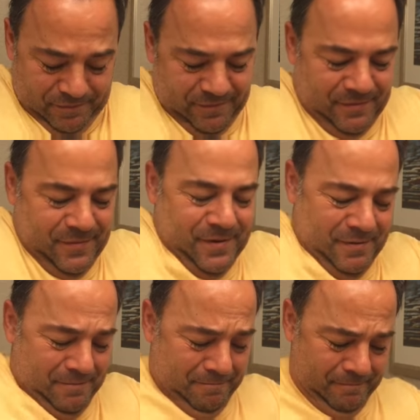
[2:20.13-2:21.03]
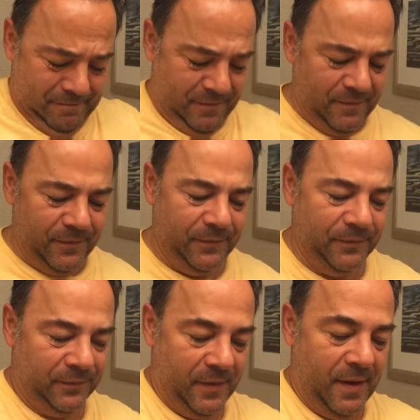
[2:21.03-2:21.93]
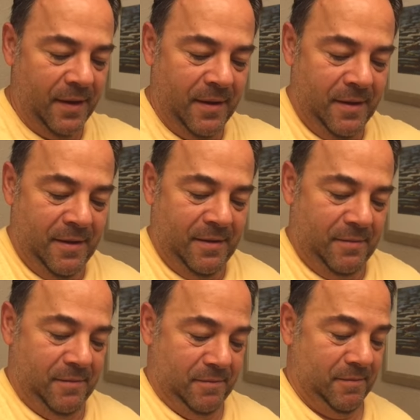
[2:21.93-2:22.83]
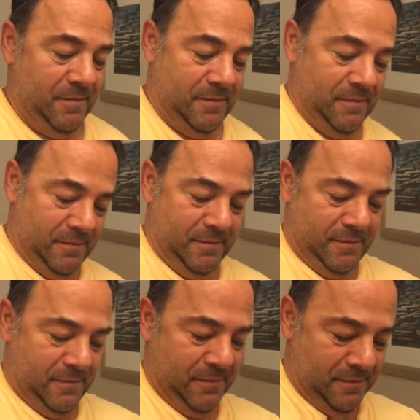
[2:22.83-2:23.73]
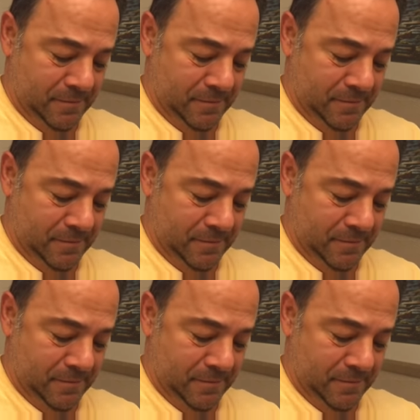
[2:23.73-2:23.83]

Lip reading: (silence)